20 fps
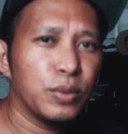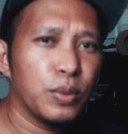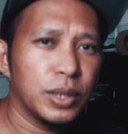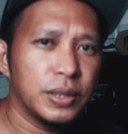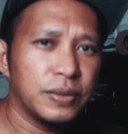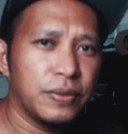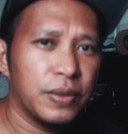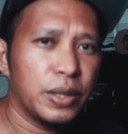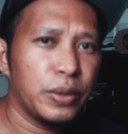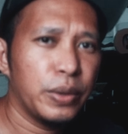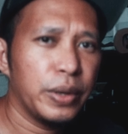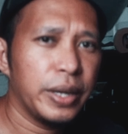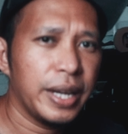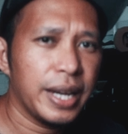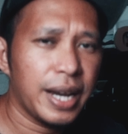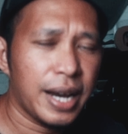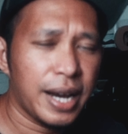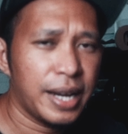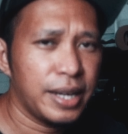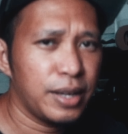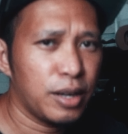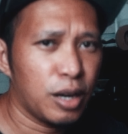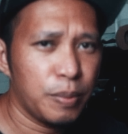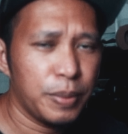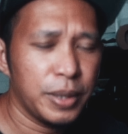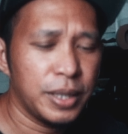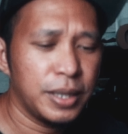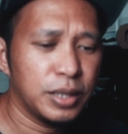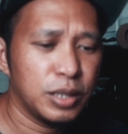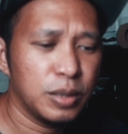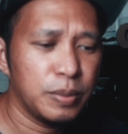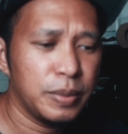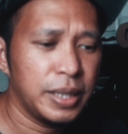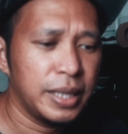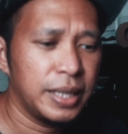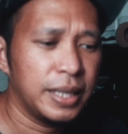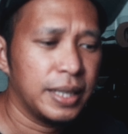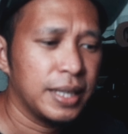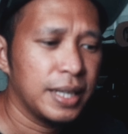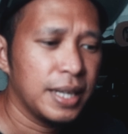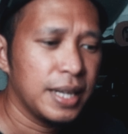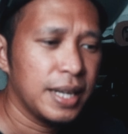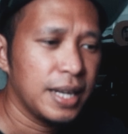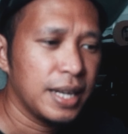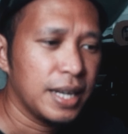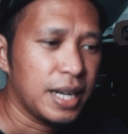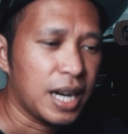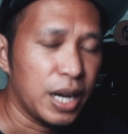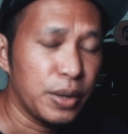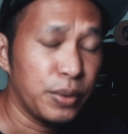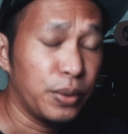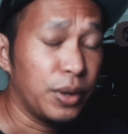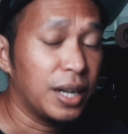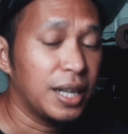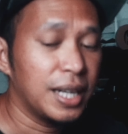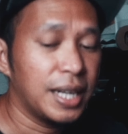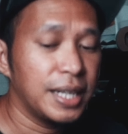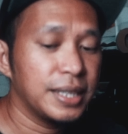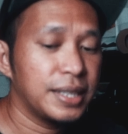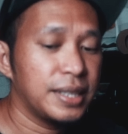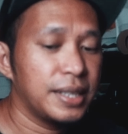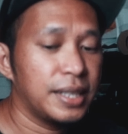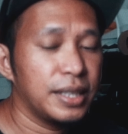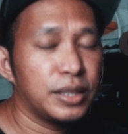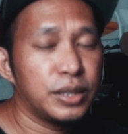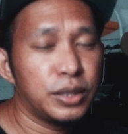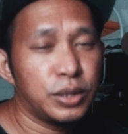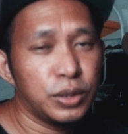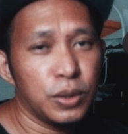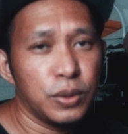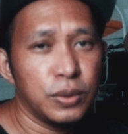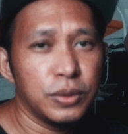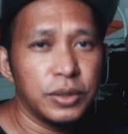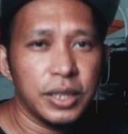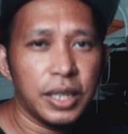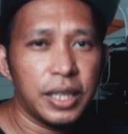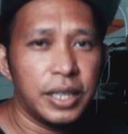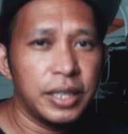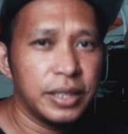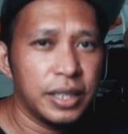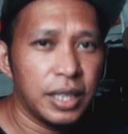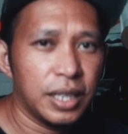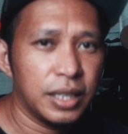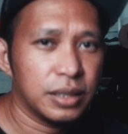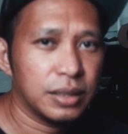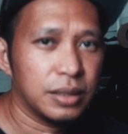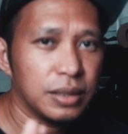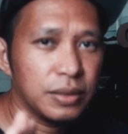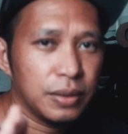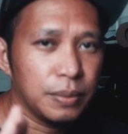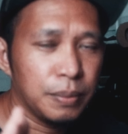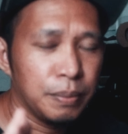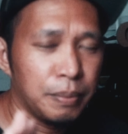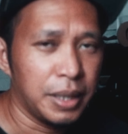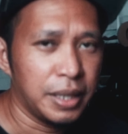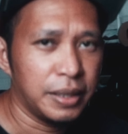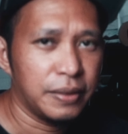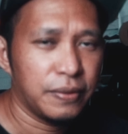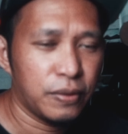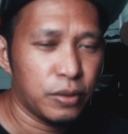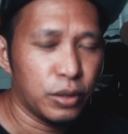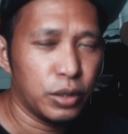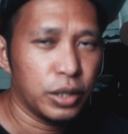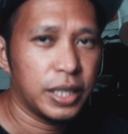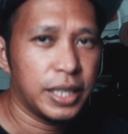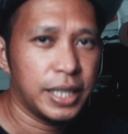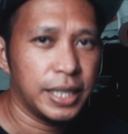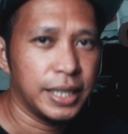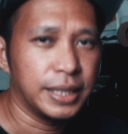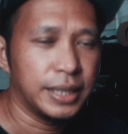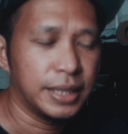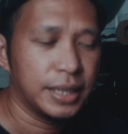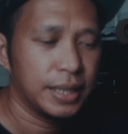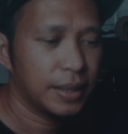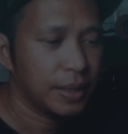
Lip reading: was very eye-opening to me. I realized that drones are not meant for kids.